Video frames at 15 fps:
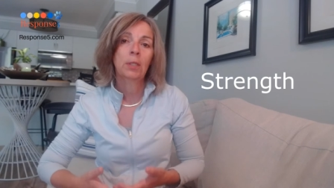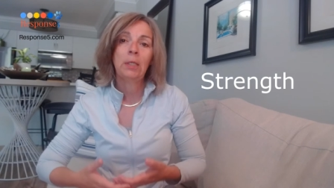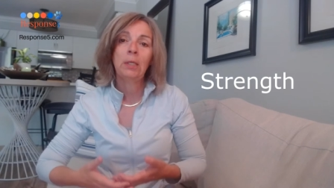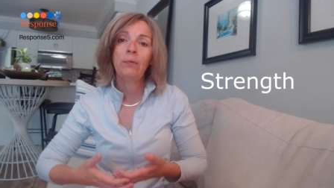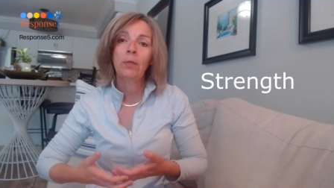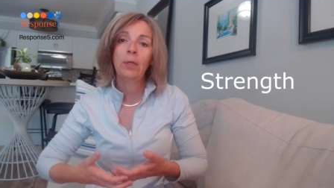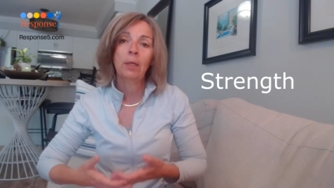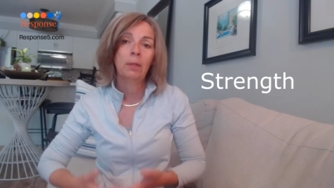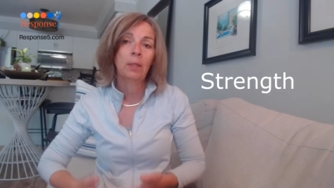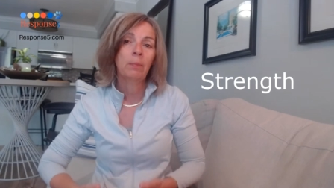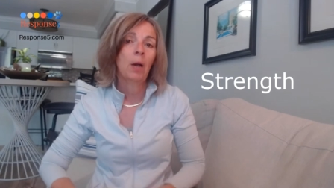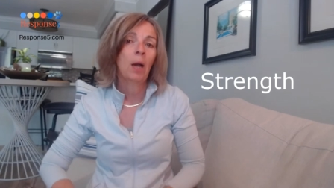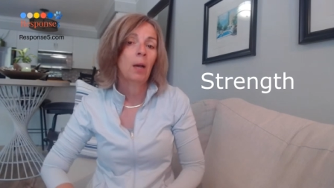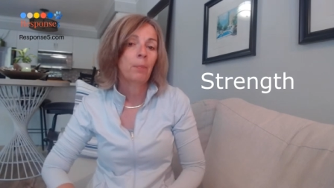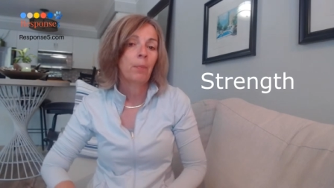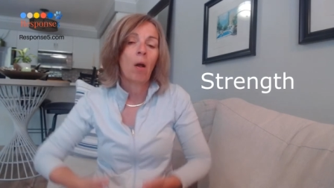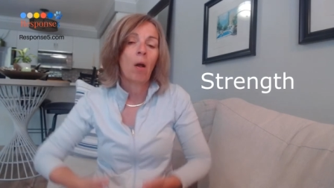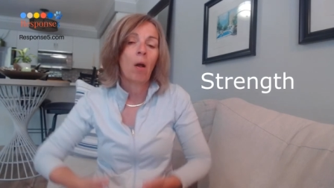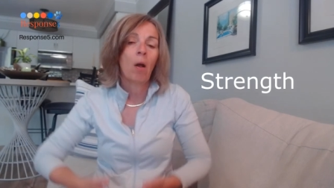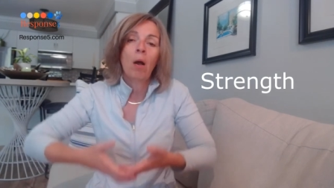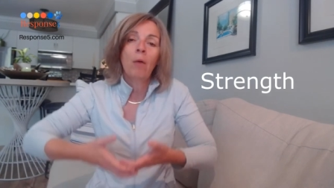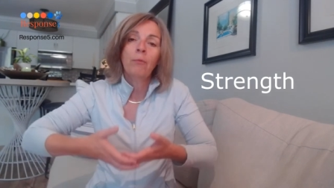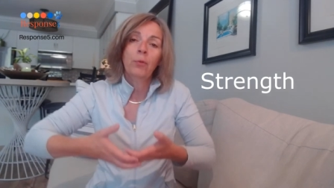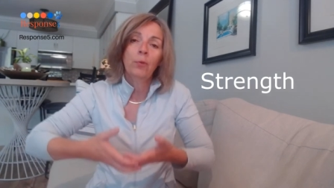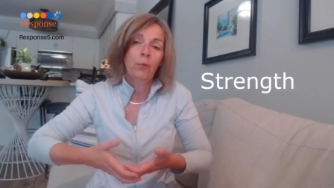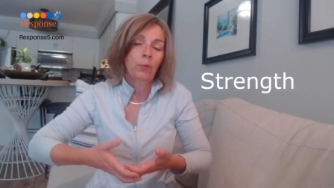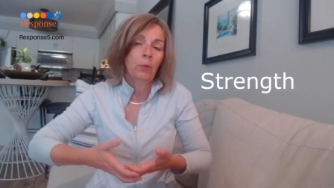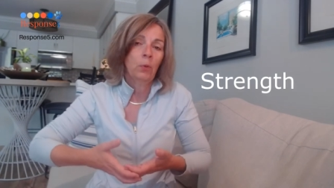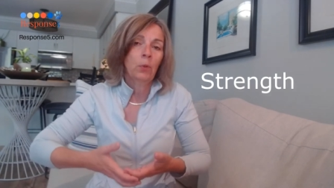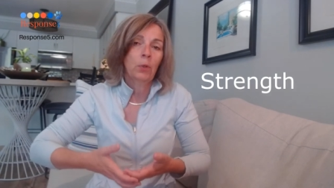to even get them up off the
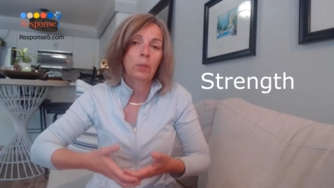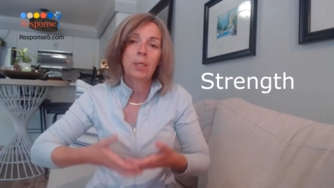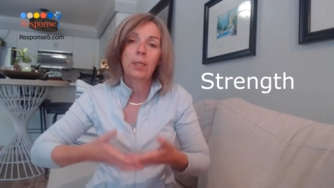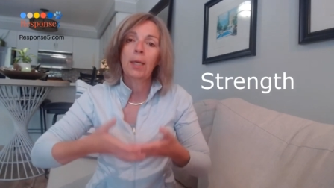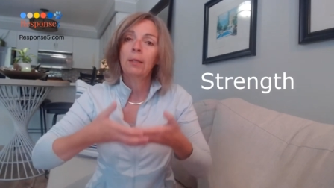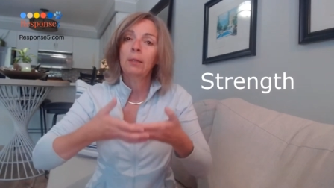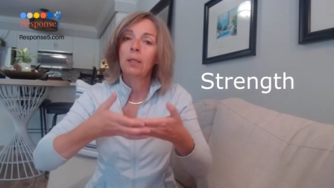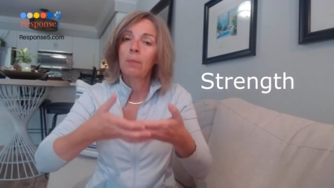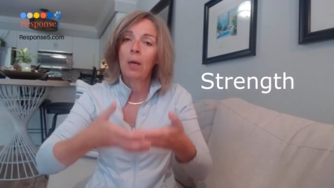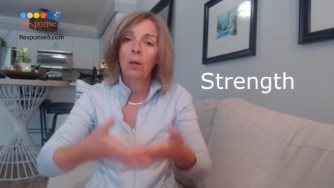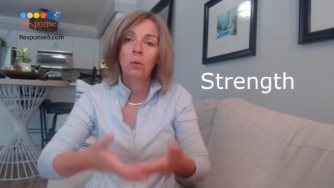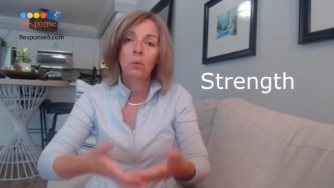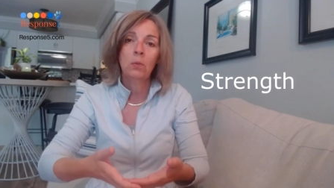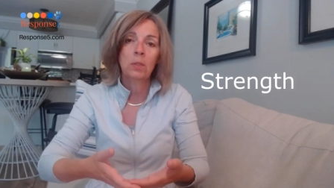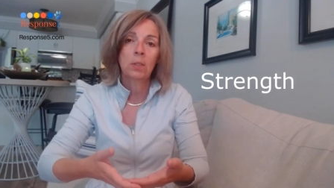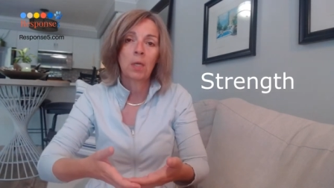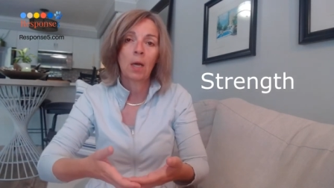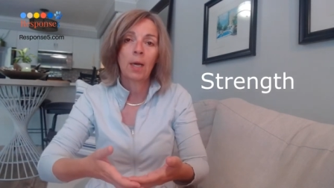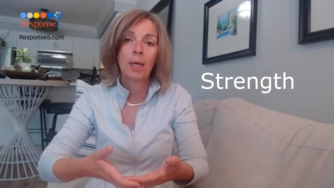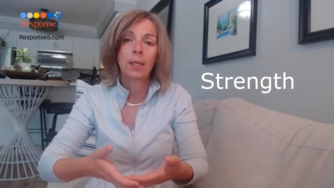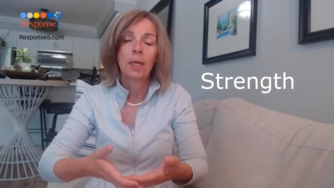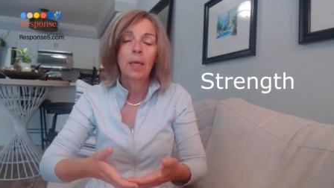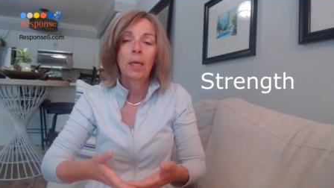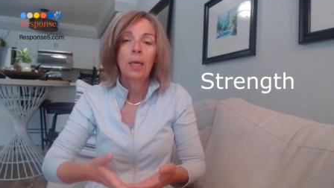floor, to get them outside.